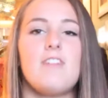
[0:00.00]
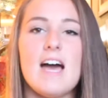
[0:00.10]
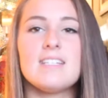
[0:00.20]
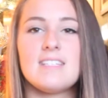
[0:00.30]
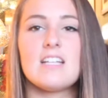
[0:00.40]

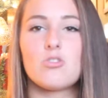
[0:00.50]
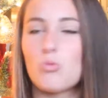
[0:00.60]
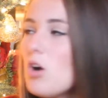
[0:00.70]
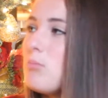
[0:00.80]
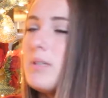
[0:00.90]
vest that's
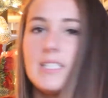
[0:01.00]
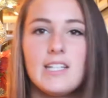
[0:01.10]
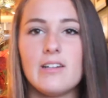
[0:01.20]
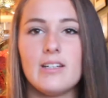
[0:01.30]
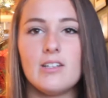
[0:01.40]
robe
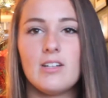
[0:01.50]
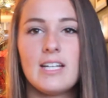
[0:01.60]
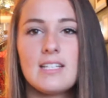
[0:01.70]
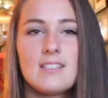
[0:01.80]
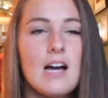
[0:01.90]
material
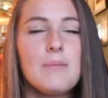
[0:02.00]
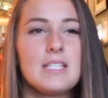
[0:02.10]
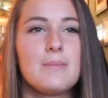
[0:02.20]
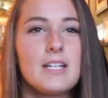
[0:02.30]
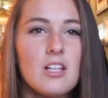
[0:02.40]
and it's not meant
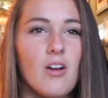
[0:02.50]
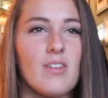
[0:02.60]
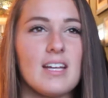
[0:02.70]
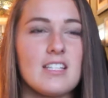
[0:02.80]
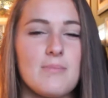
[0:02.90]
to be
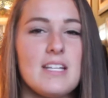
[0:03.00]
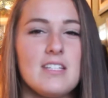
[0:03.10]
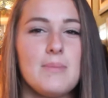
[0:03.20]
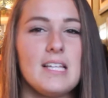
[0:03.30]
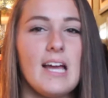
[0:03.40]
clothing, it's meant
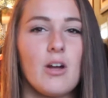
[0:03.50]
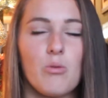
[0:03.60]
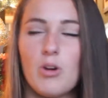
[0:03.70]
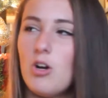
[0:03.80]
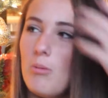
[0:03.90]
to be like a
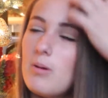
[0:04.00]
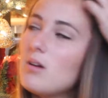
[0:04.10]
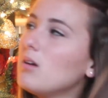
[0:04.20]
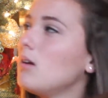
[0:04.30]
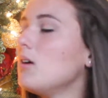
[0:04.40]
robe.
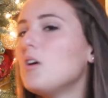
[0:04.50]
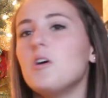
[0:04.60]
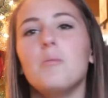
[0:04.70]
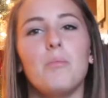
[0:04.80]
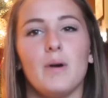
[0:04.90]

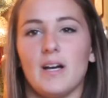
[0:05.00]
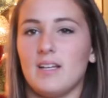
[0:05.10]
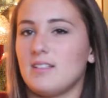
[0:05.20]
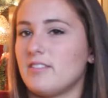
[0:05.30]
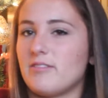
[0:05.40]

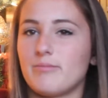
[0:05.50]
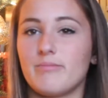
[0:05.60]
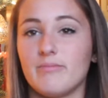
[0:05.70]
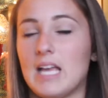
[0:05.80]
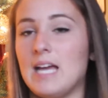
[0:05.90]
But,
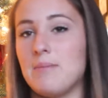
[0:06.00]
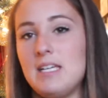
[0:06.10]
I